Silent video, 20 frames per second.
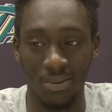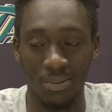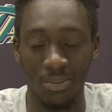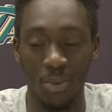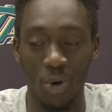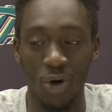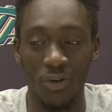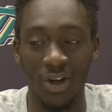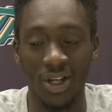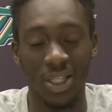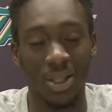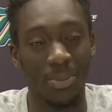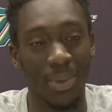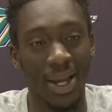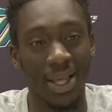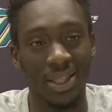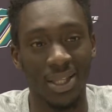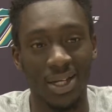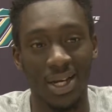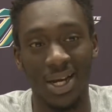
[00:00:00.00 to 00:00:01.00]
more the
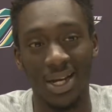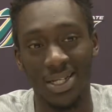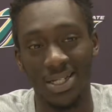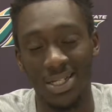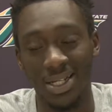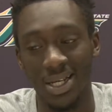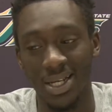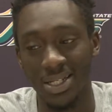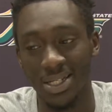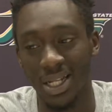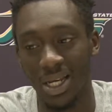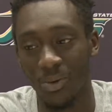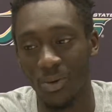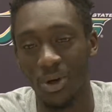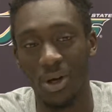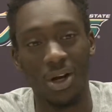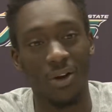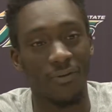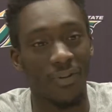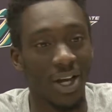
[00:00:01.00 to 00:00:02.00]
main thing I see is that we
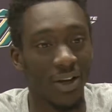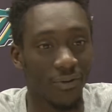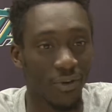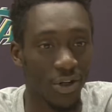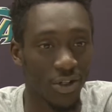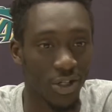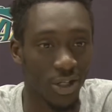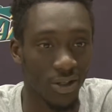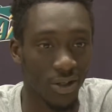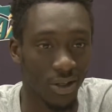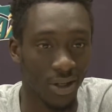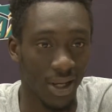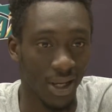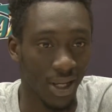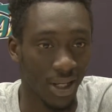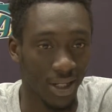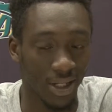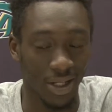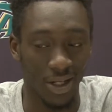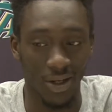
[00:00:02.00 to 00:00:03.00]
all fight for each other,
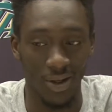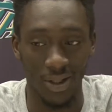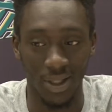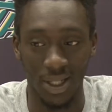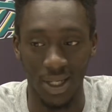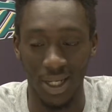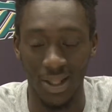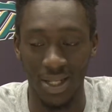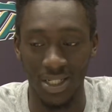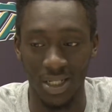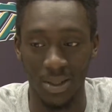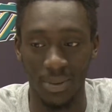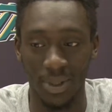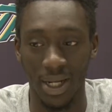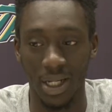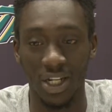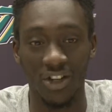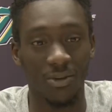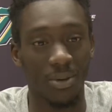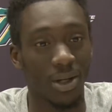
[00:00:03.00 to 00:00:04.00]
and, you know, and that's something
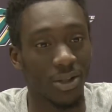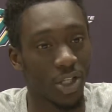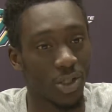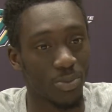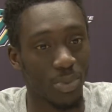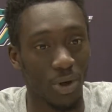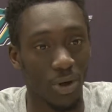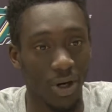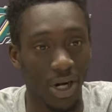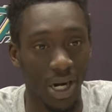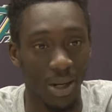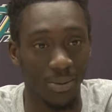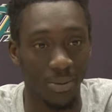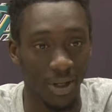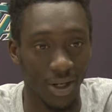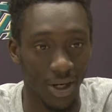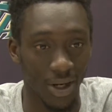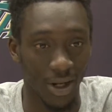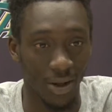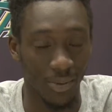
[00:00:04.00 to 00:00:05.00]
I love about this program,
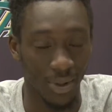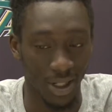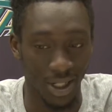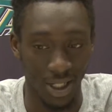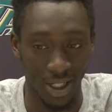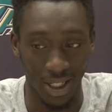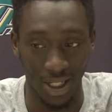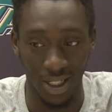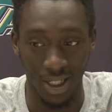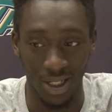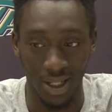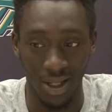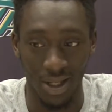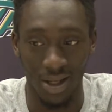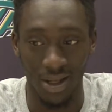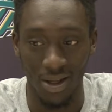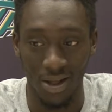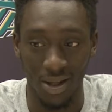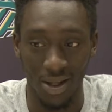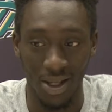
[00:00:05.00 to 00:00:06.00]
you know, I mean,
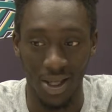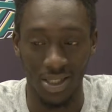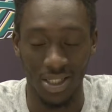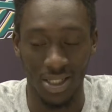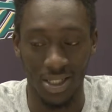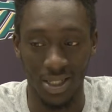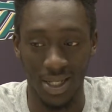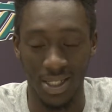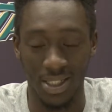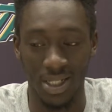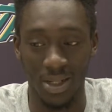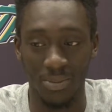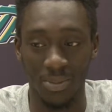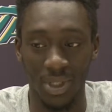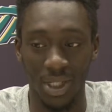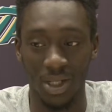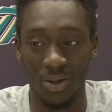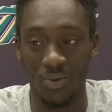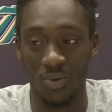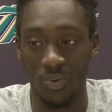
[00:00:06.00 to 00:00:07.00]
it's
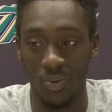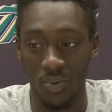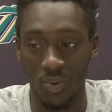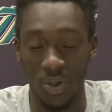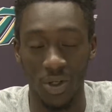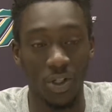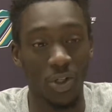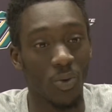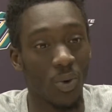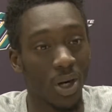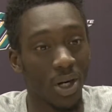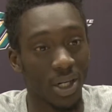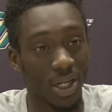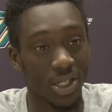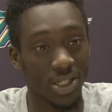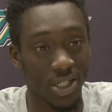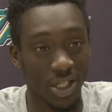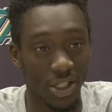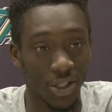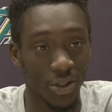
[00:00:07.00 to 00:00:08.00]
something we do want to
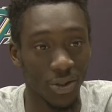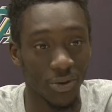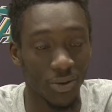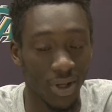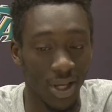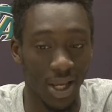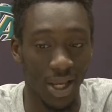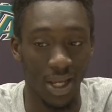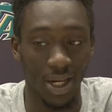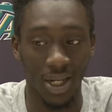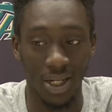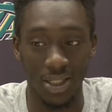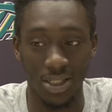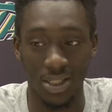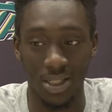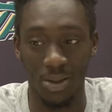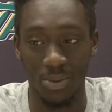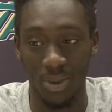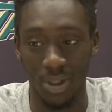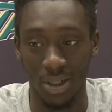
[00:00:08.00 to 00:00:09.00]
continue, and
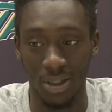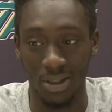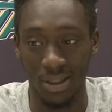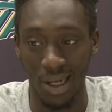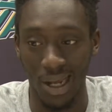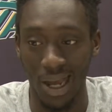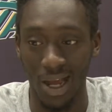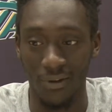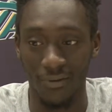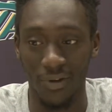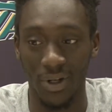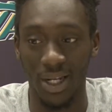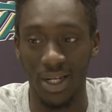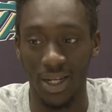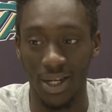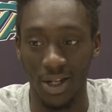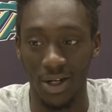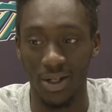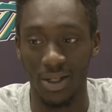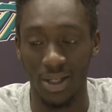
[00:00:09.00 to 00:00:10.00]
it's, I mean, I feel
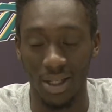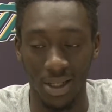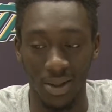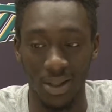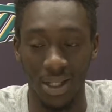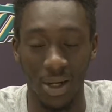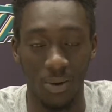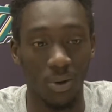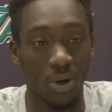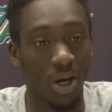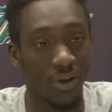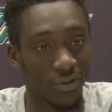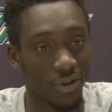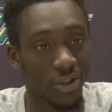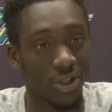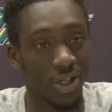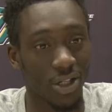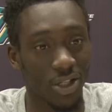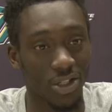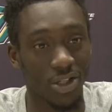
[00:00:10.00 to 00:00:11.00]
like it, we're off to a
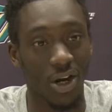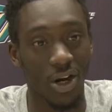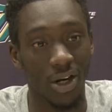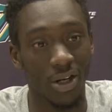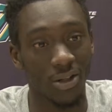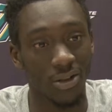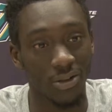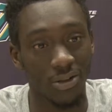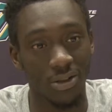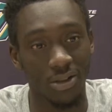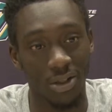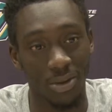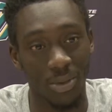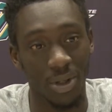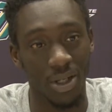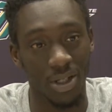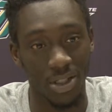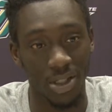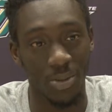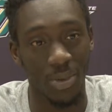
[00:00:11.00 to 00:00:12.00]
good start. I
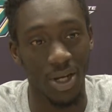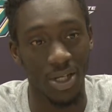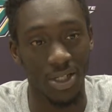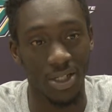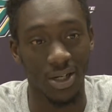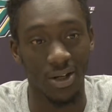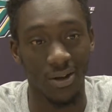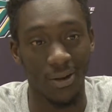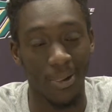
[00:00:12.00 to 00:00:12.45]
mean, it's amazing.